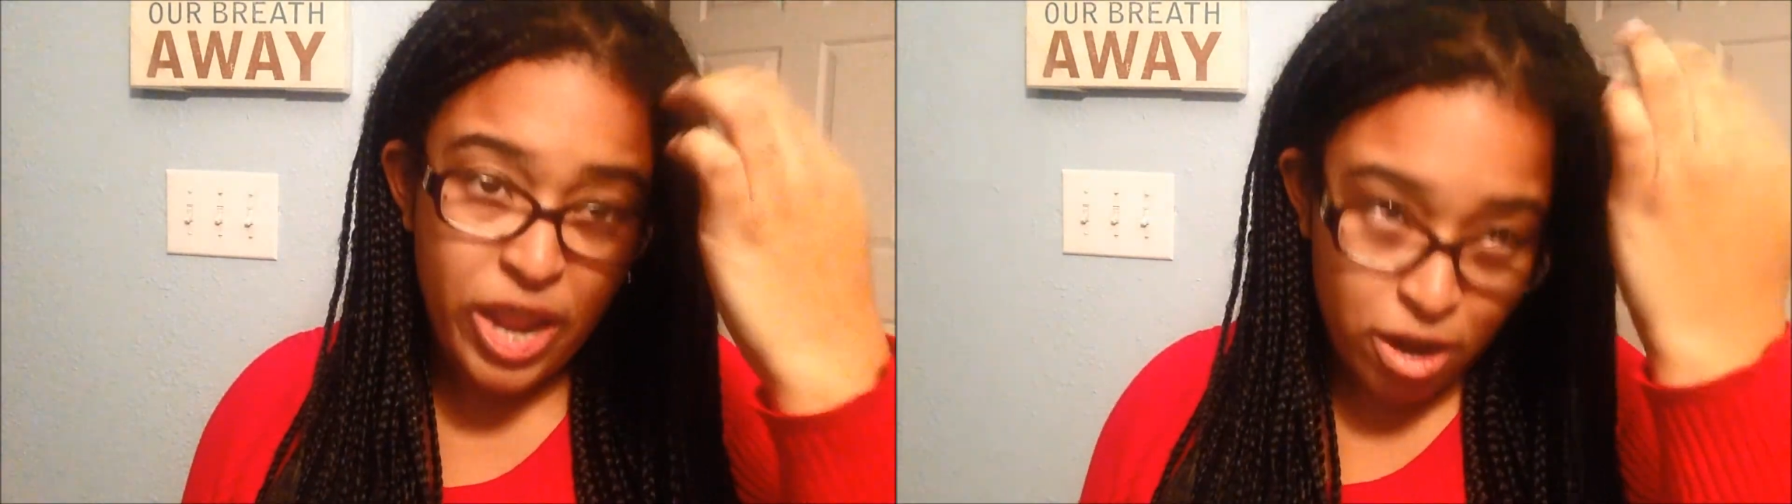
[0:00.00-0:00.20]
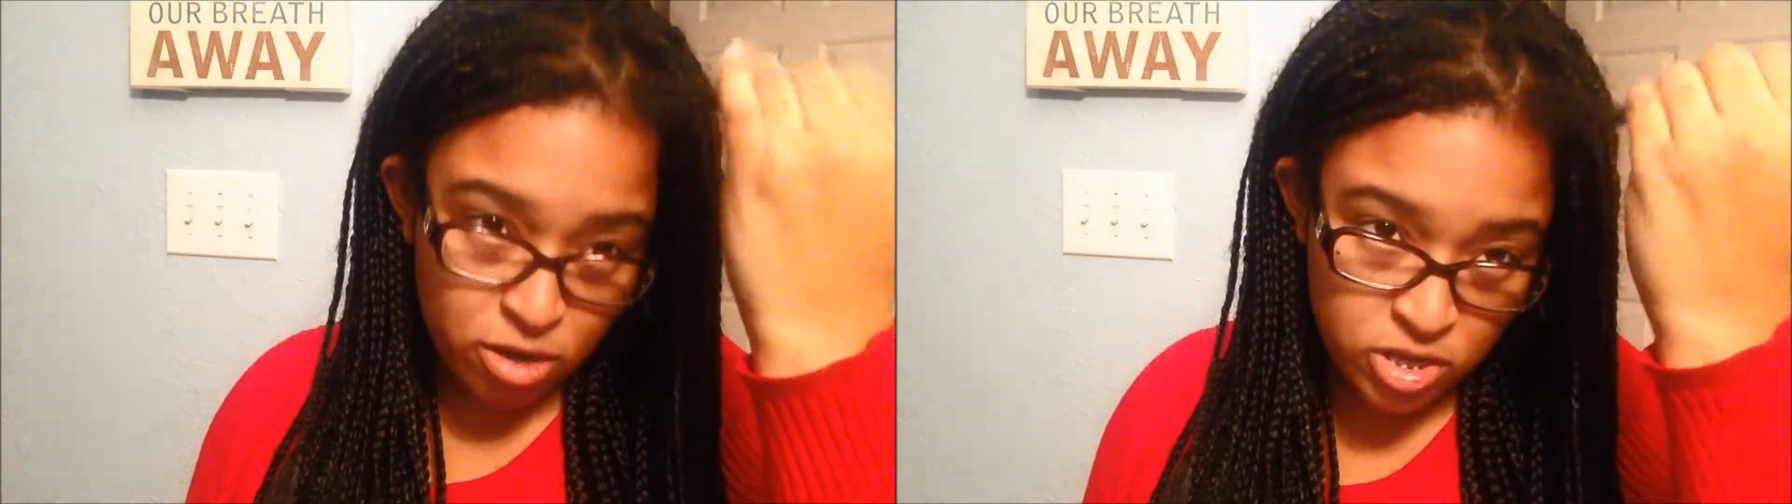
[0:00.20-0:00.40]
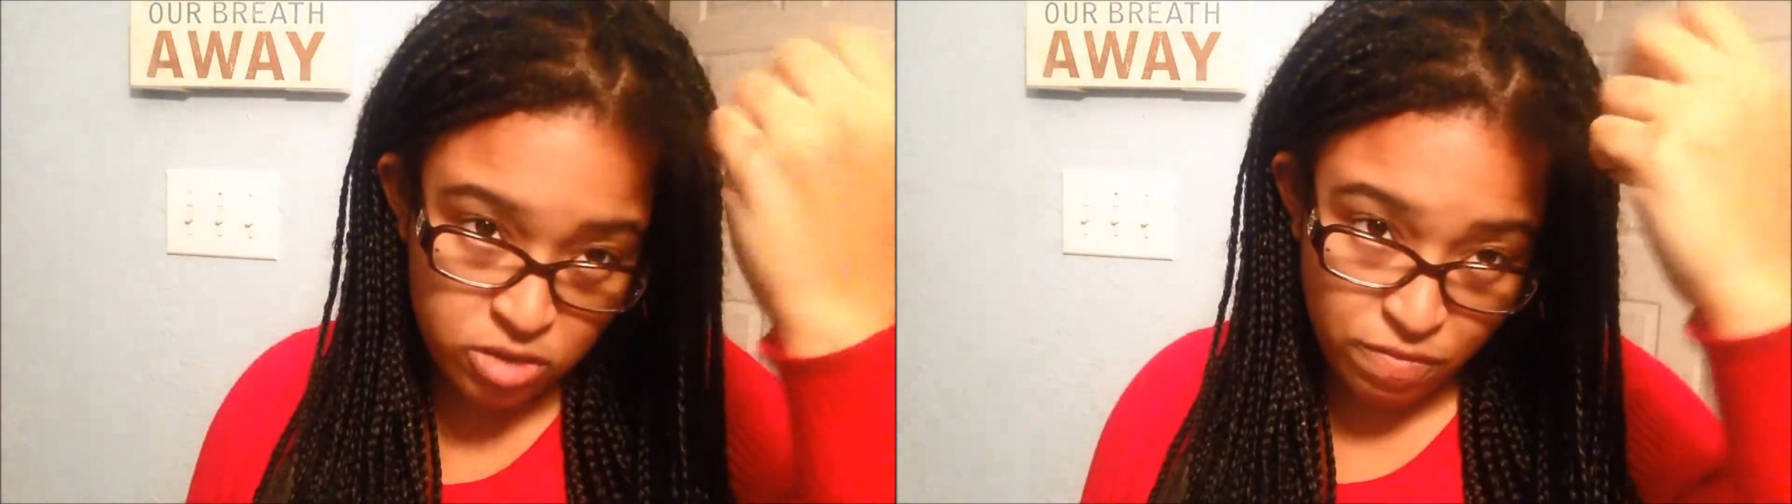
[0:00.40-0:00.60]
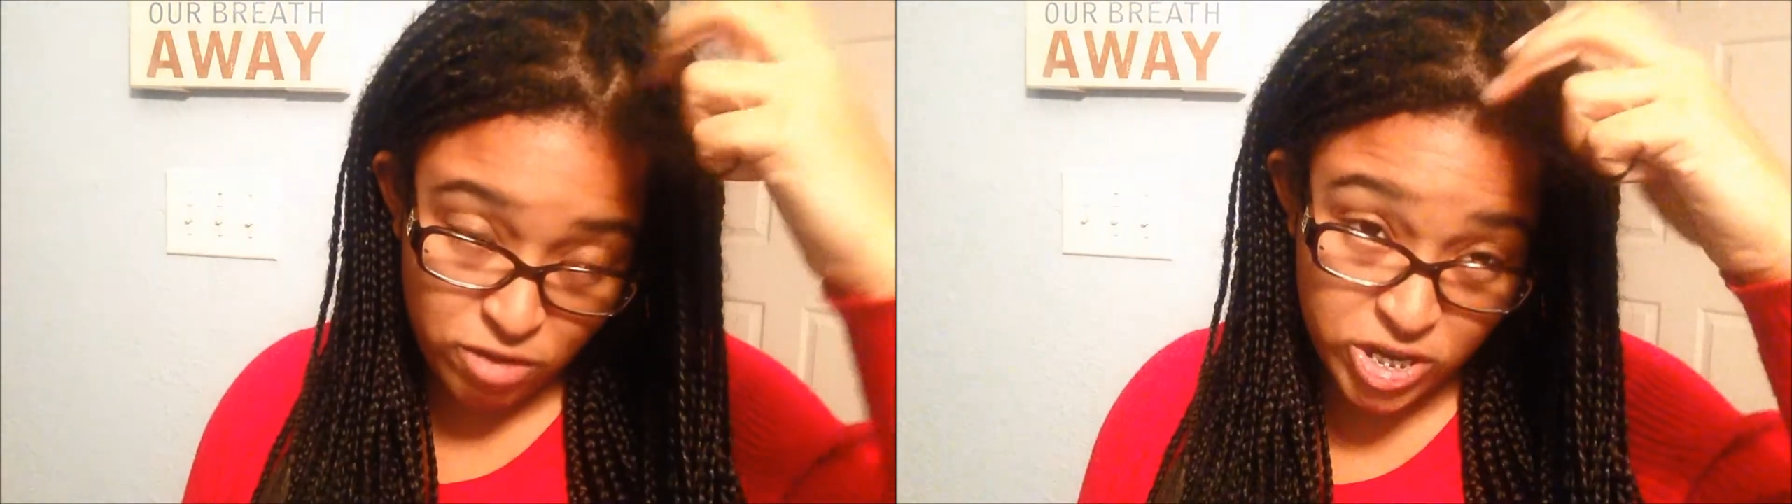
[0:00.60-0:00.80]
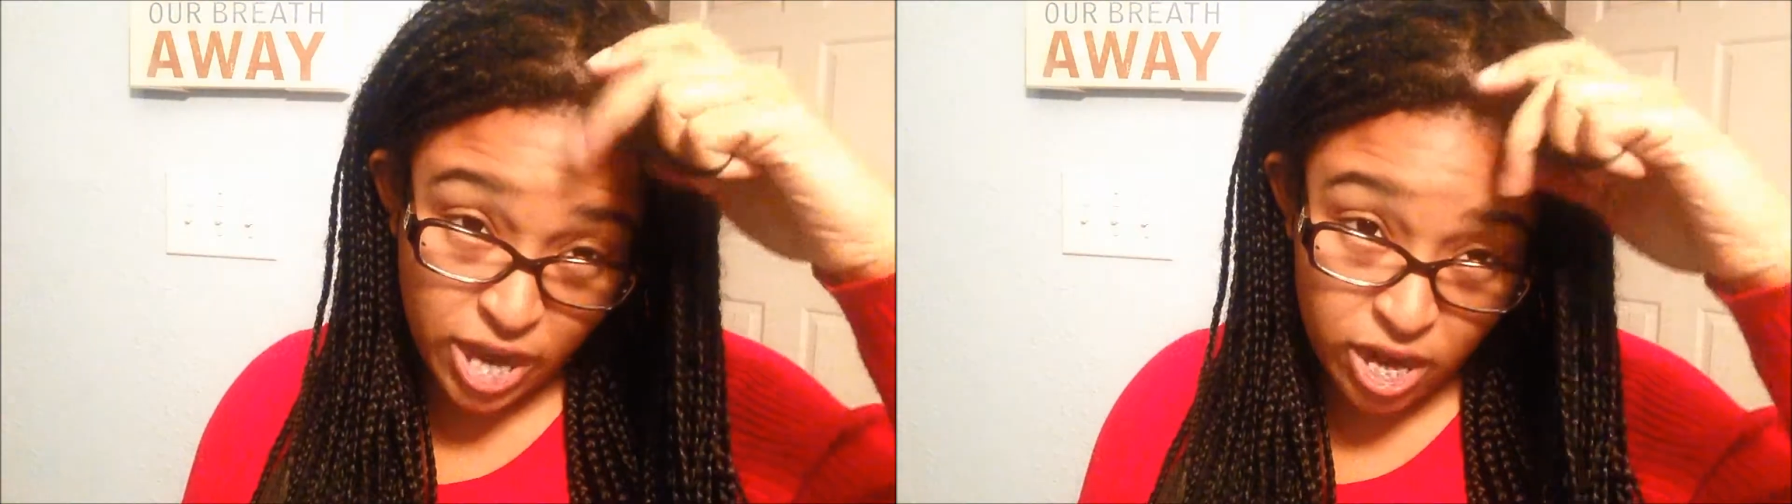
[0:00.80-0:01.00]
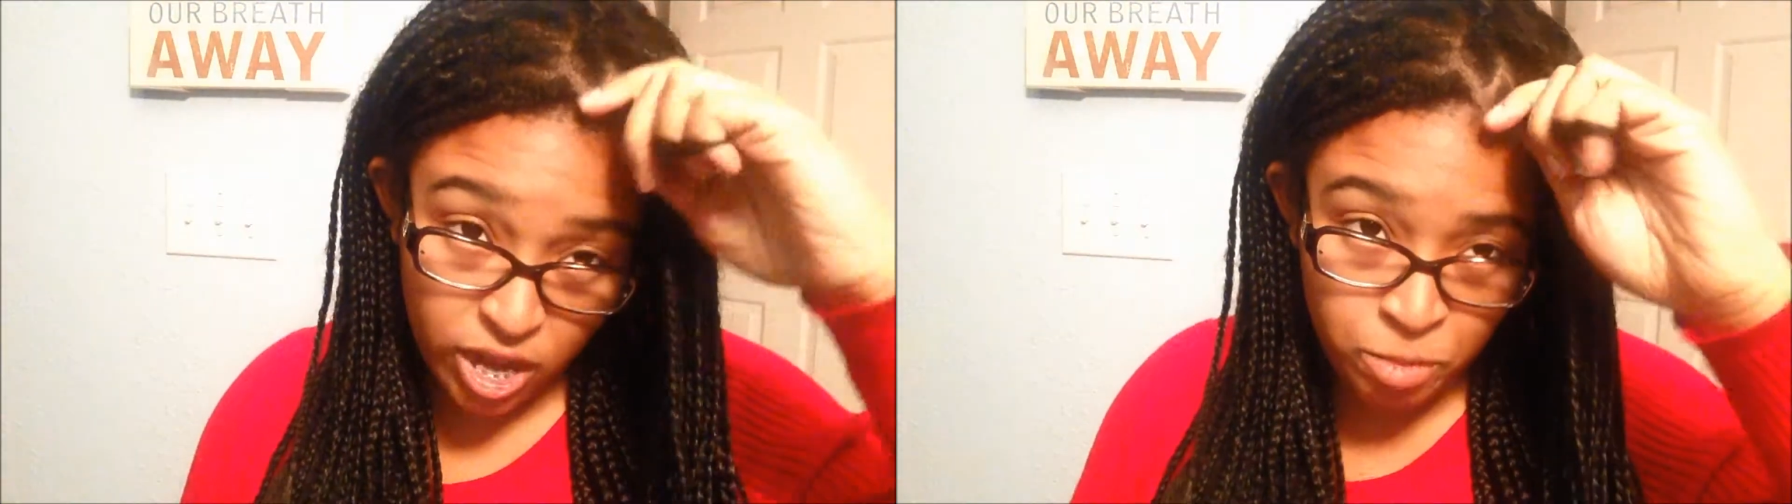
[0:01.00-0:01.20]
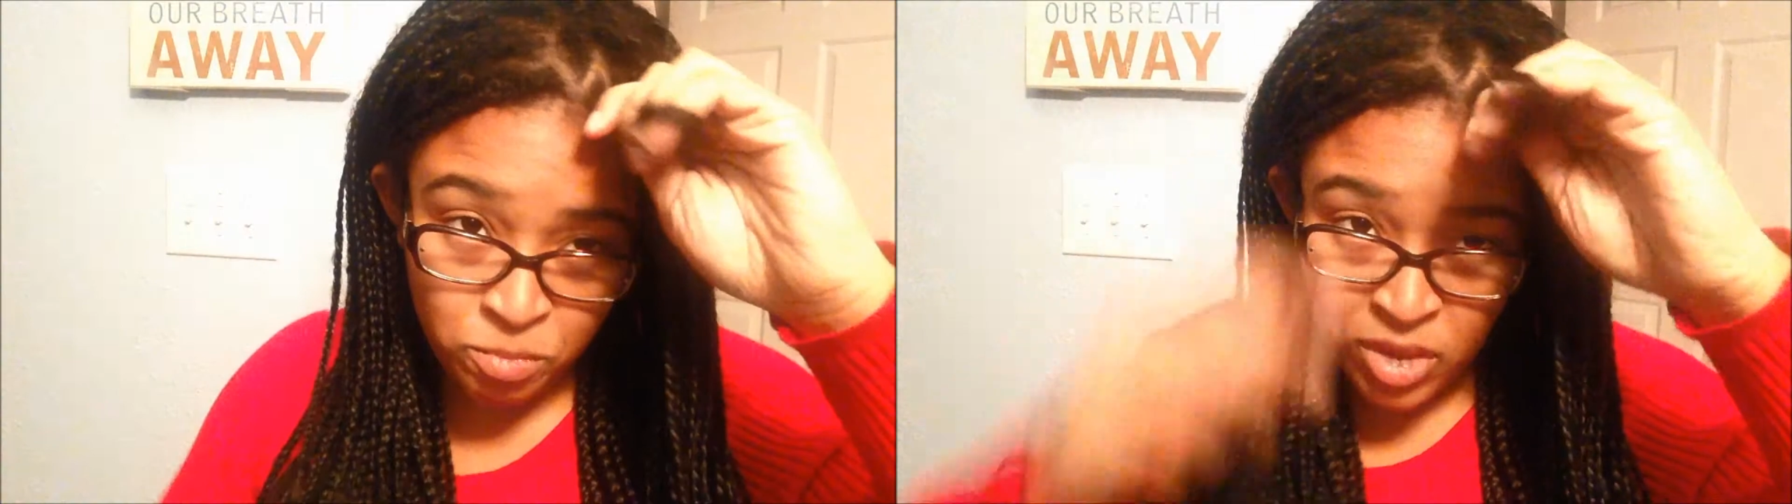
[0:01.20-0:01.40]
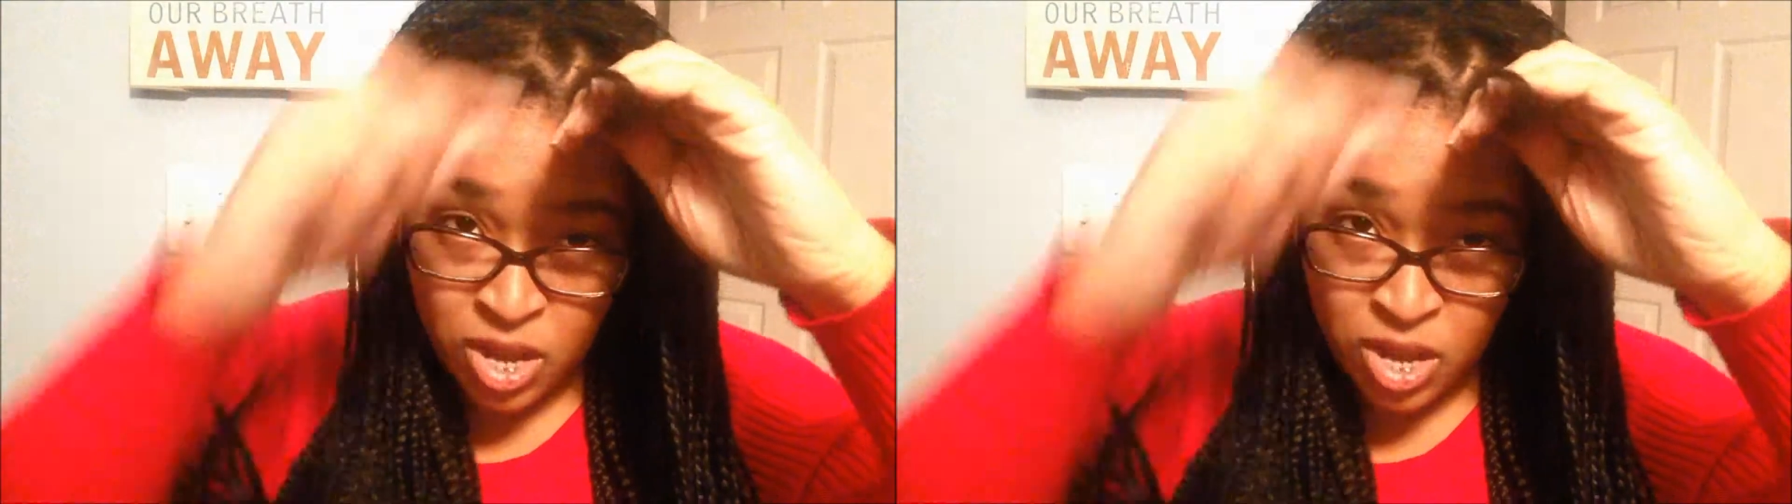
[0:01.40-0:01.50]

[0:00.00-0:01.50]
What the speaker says: hairs for shedding.